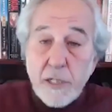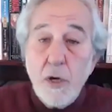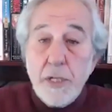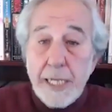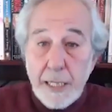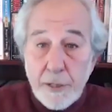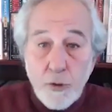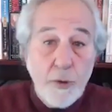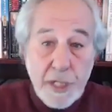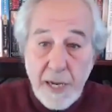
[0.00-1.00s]
It's called the
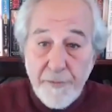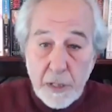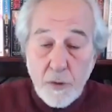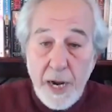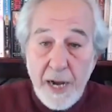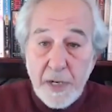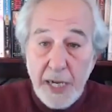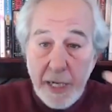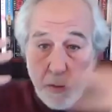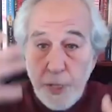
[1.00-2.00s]
electroencephalograph, and
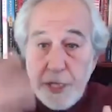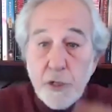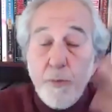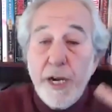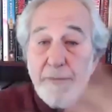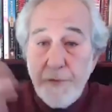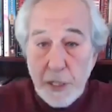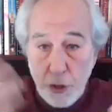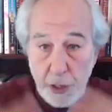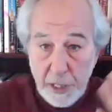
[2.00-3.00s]
I could read your brain
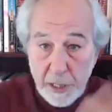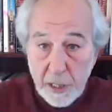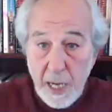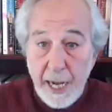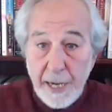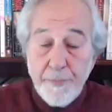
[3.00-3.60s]
functions inside.